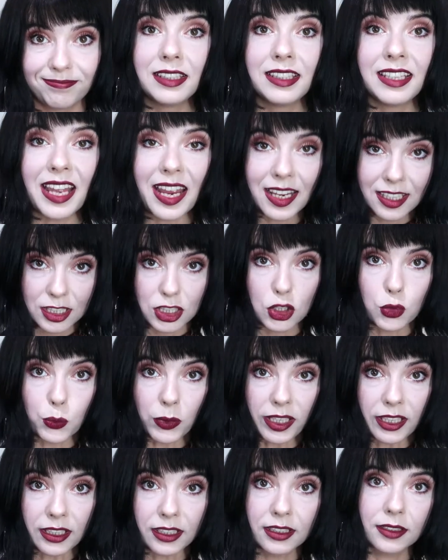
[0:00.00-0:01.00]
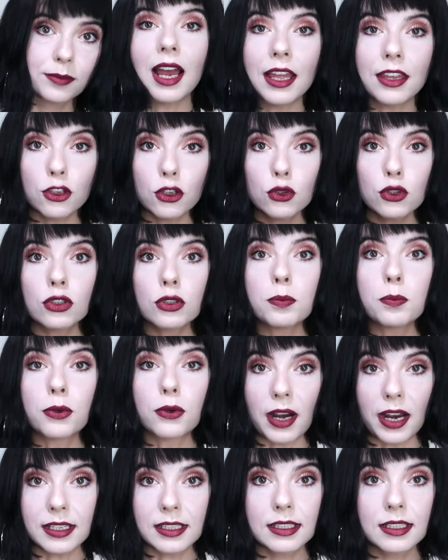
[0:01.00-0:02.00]
Next week another
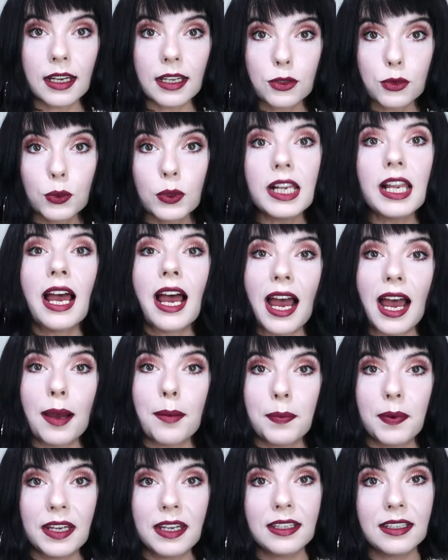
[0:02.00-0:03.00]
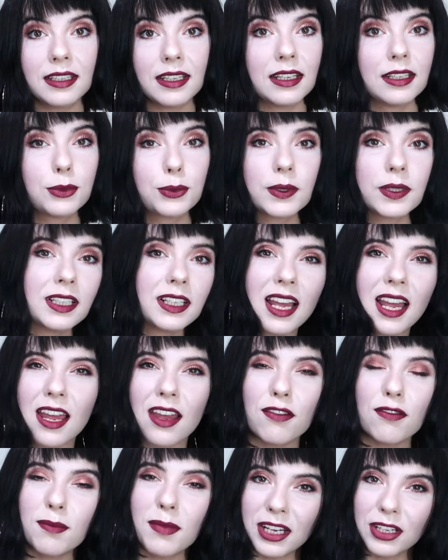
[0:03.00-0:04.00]
price cut will happen and we'll
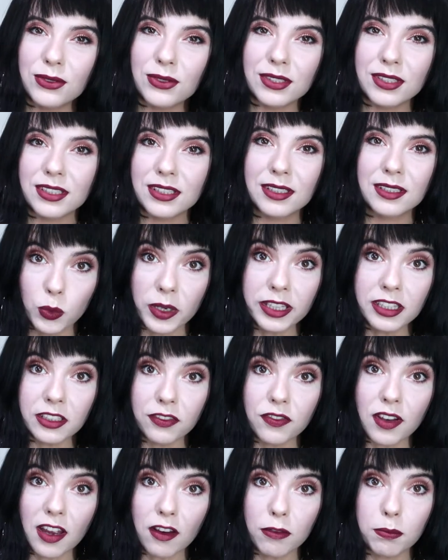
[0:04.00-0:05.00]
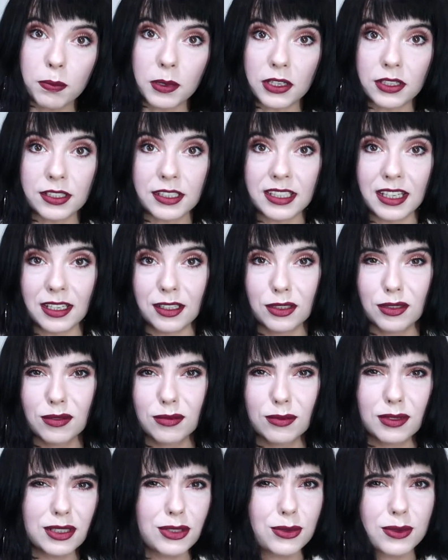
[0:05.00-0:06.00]
have minus 25%,
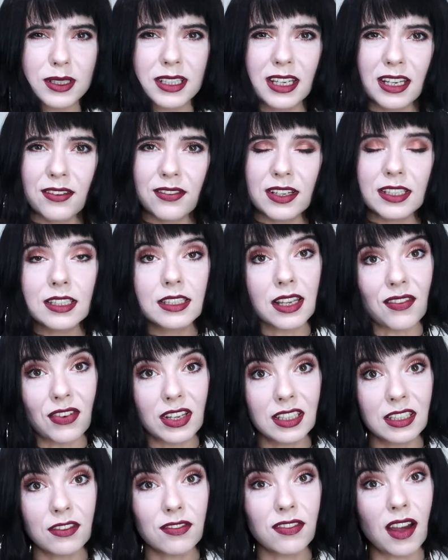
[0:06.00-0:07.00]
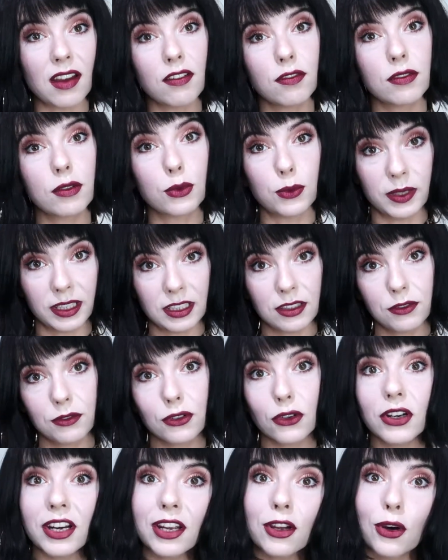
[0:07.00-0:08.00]
which will give us 75 quid
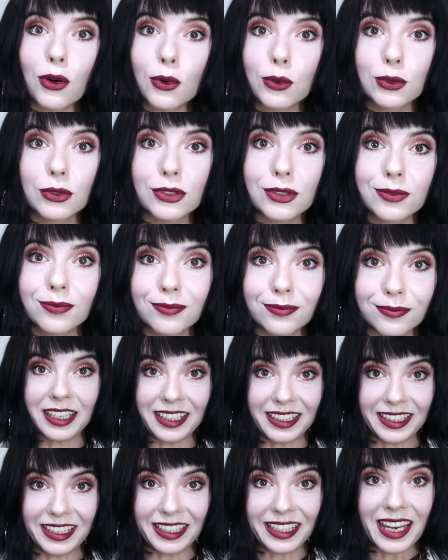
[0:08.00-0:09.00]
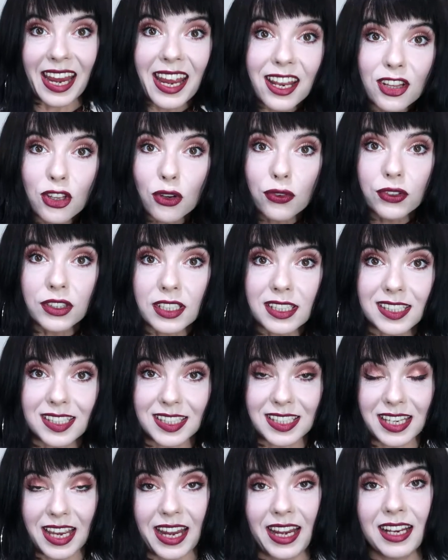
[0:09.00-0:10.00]
for a coat. In the end of the
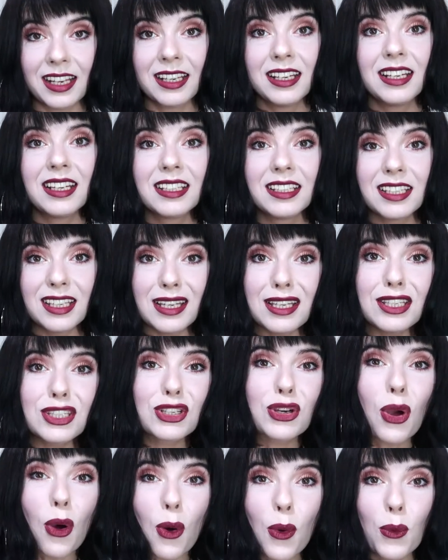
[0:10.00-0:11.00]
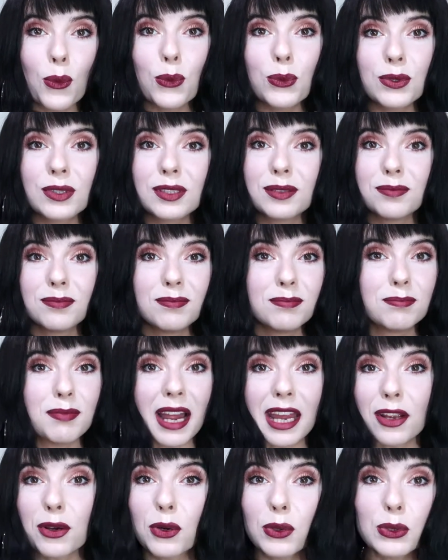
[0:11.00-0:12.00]
sale, this coat
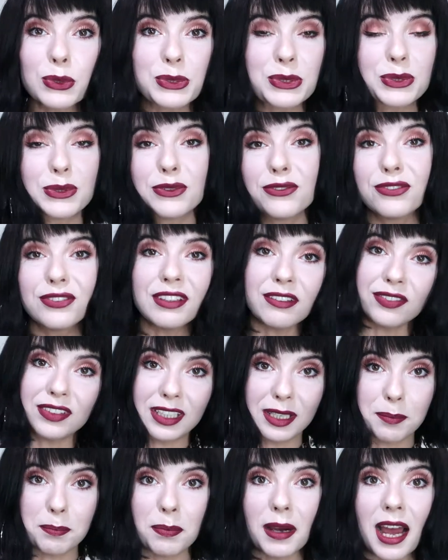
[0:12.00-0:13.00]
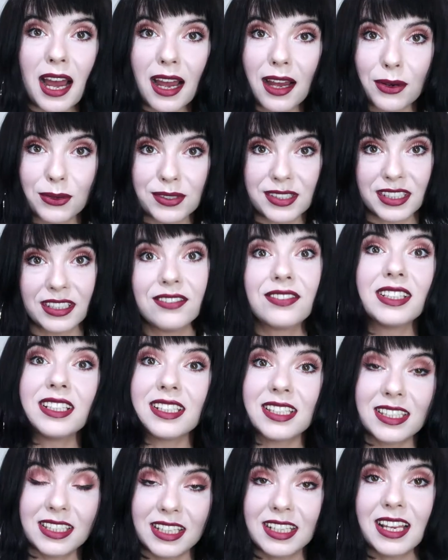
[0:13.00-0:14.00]
might cost you 15 pounds if they
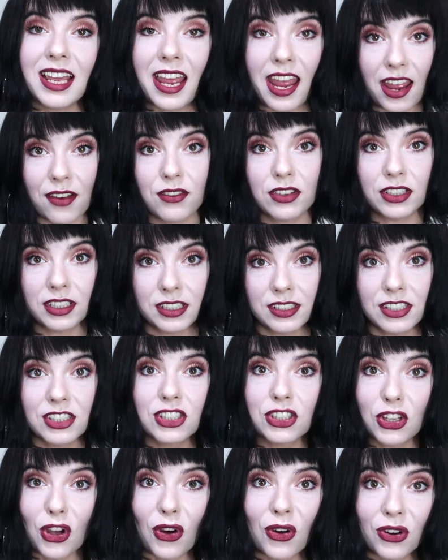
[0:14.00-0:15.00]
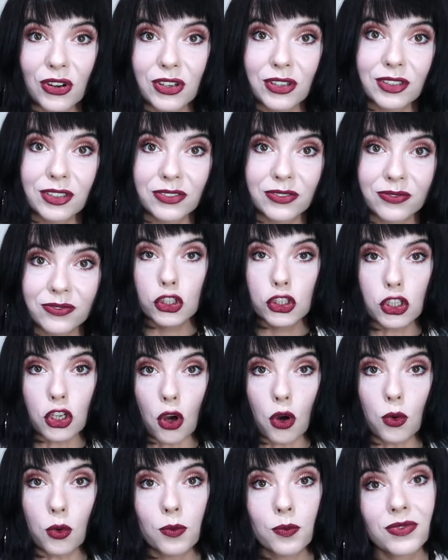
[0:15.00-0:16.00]
still have it in stock.
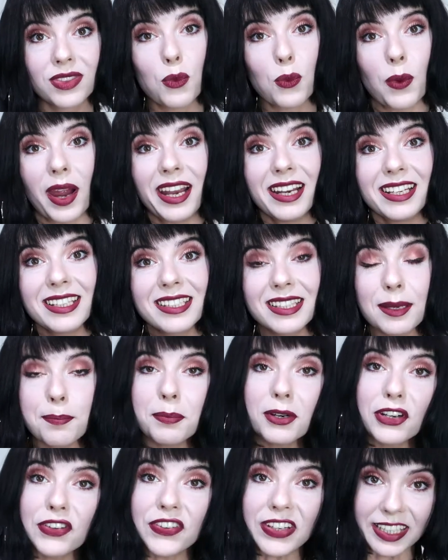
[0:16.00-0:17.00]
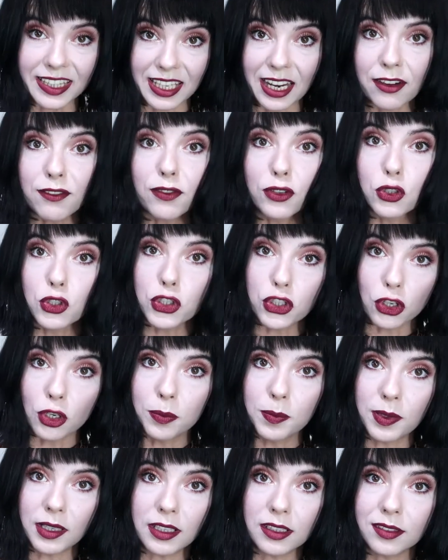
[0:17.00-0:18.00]
So when is the perfect time for
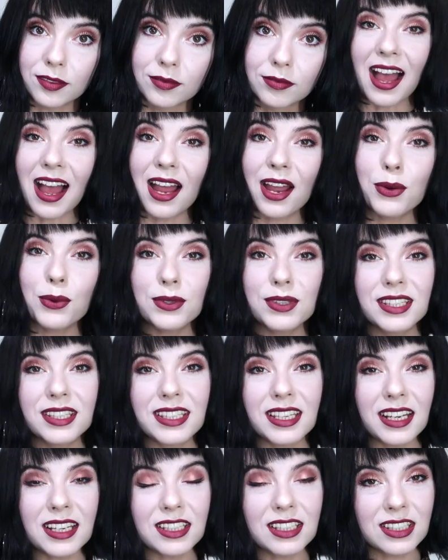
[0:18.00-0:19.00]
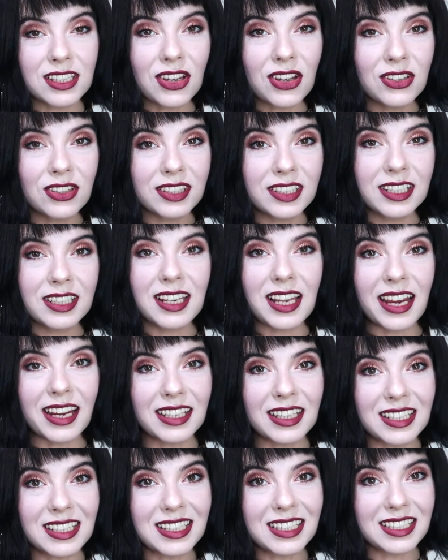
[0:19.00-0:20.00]
shopping? I would say something
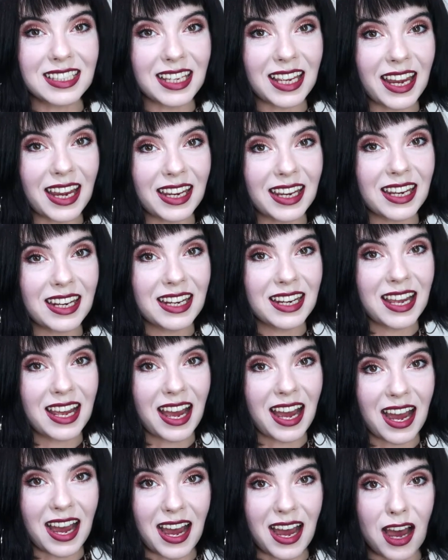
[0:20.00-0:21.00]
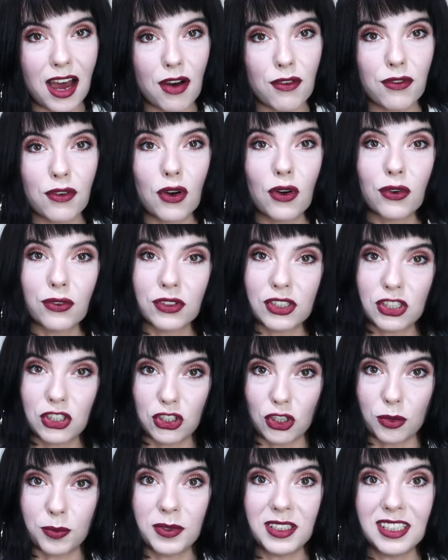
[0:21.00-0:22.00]
like the second half of the
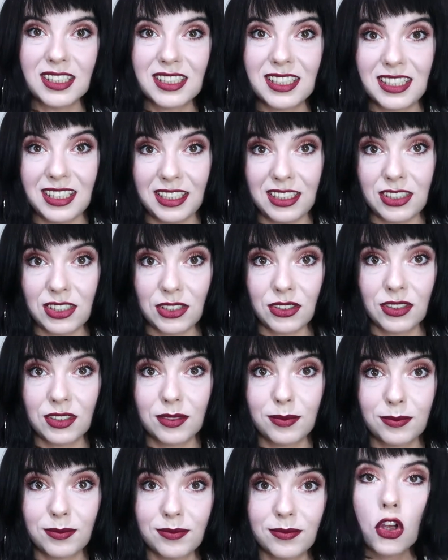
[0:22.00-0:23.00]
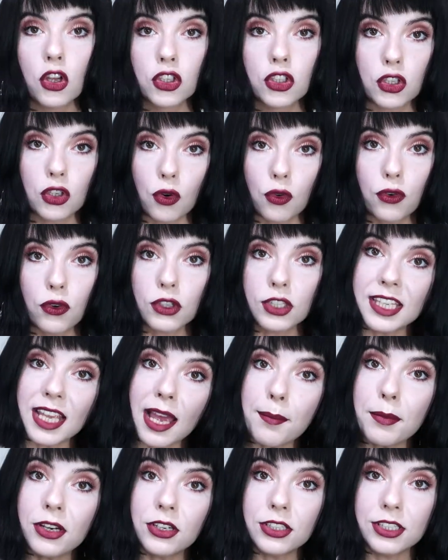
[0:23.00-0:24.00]
shopping season. So for
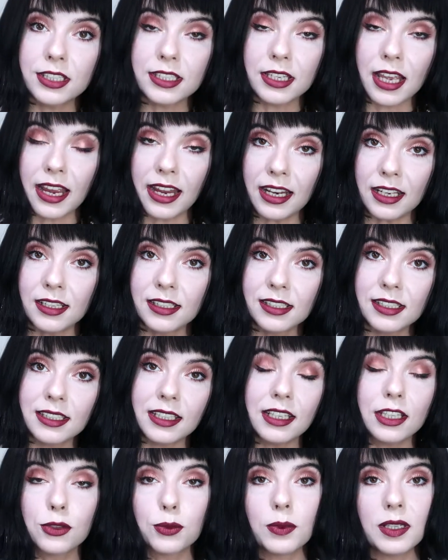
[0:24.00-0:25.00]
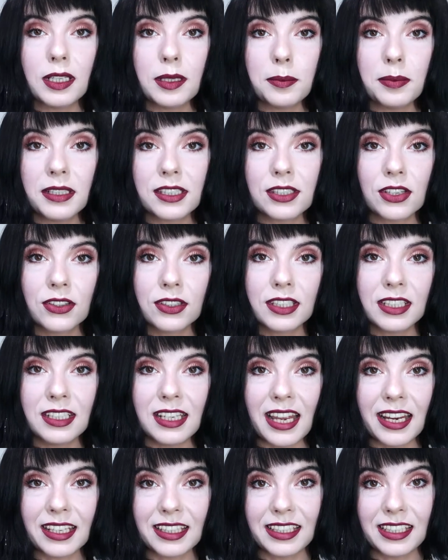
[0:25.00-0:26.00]
summer sales it will be something
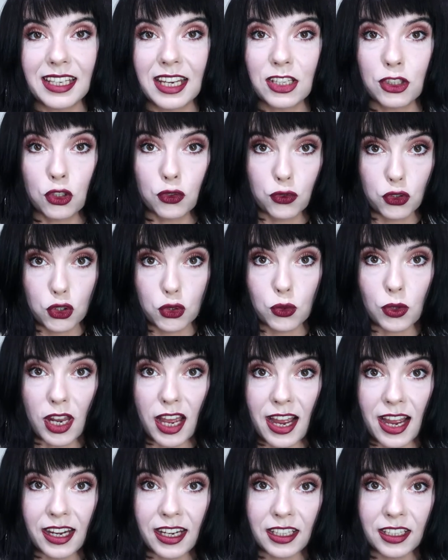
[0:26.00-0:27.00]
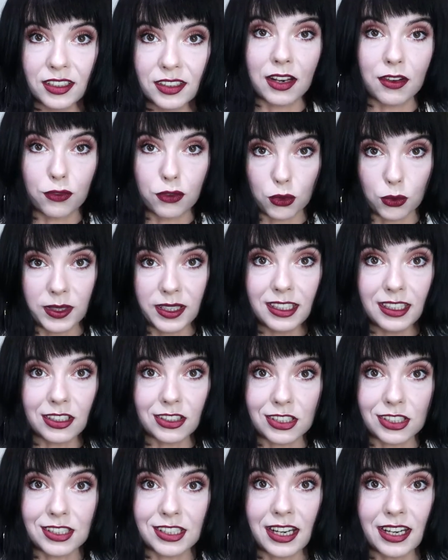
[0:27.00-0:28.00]
like the end of July and for
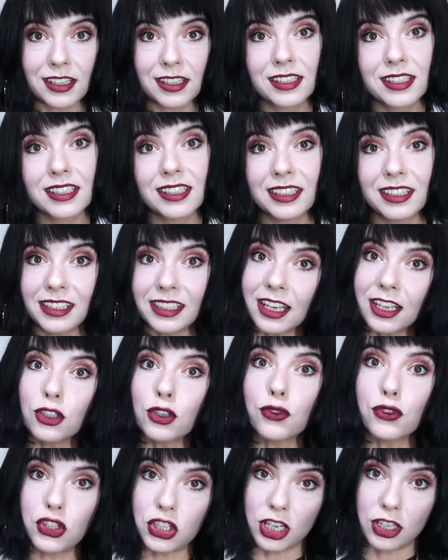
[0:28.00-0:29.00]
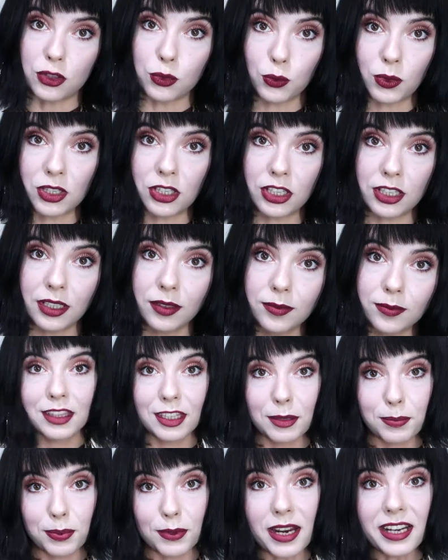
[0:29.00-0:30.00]
winter sales the end of January.
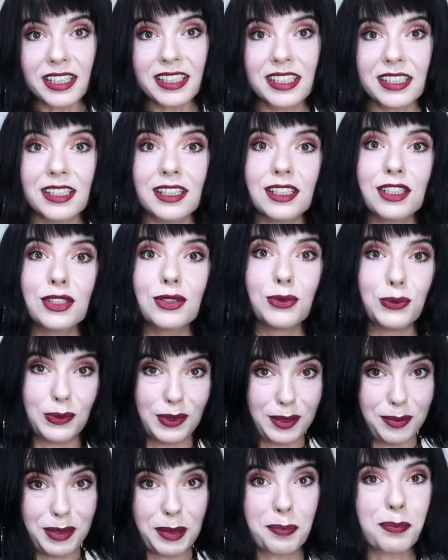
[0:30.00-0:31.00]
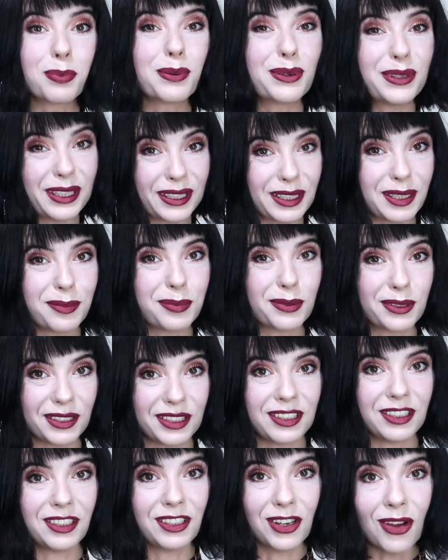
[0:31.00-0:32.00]
The prices will be pretty
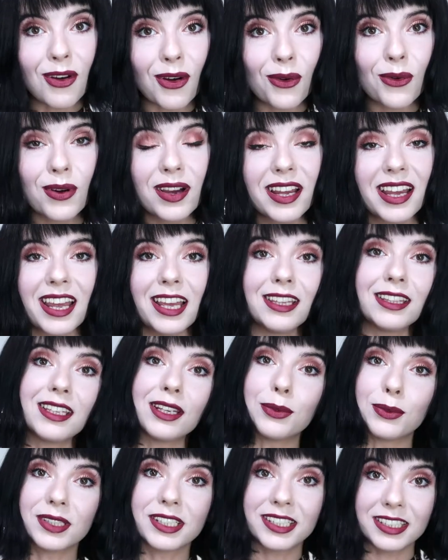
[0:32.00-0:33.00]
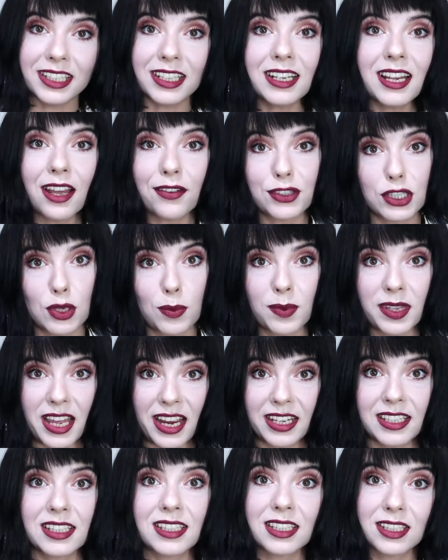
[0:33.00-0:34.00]
pretty low and they will still have some
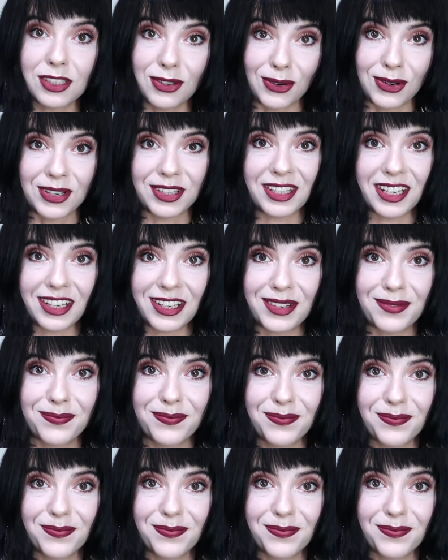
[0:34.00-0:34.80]
nice stock there.